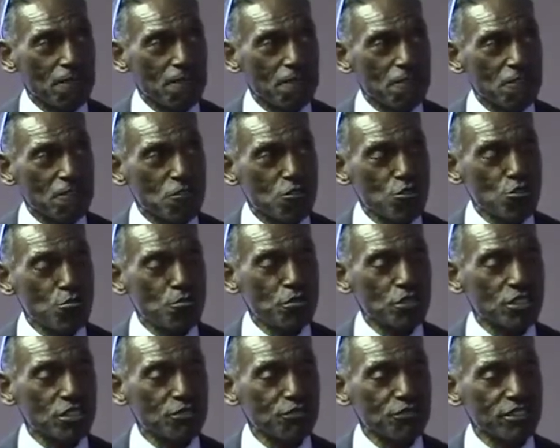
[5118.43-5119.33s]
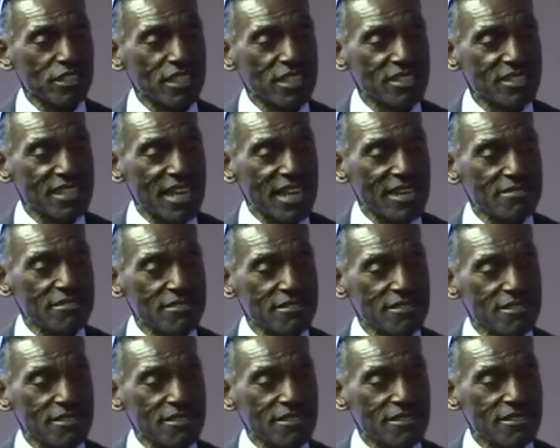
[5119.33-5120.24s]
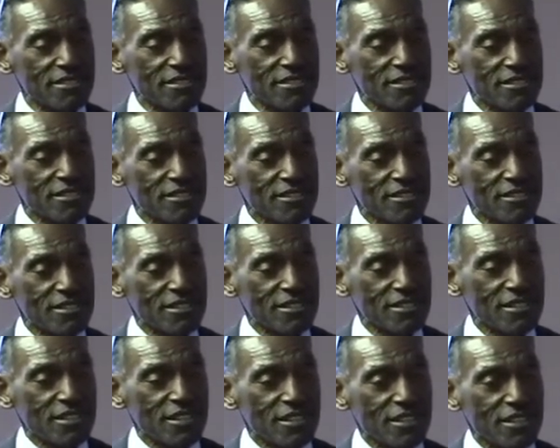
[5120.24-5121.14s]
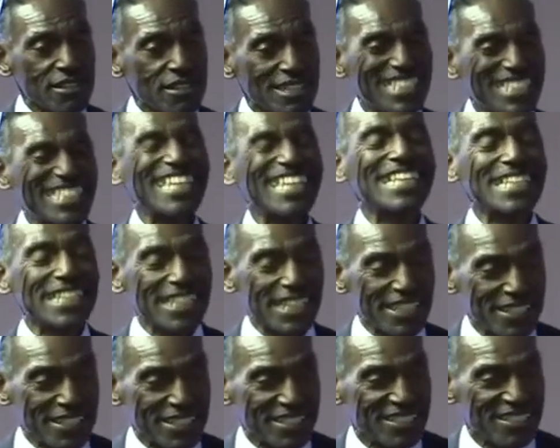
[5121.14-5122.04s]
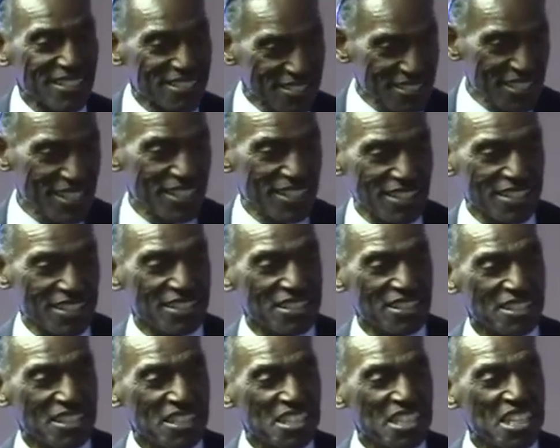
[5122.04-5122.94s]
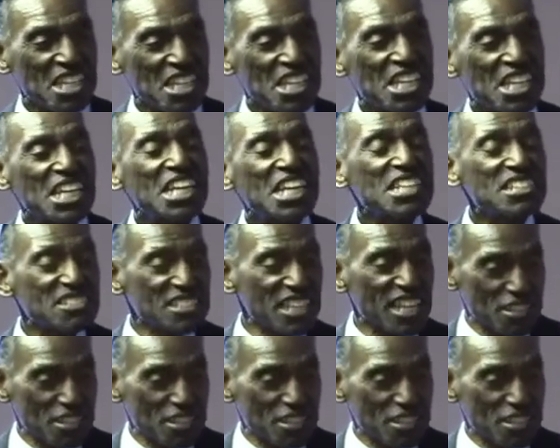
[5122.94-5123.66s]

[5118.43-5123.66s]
who put the fleece out? Gideon. Gideon. Just think. He set the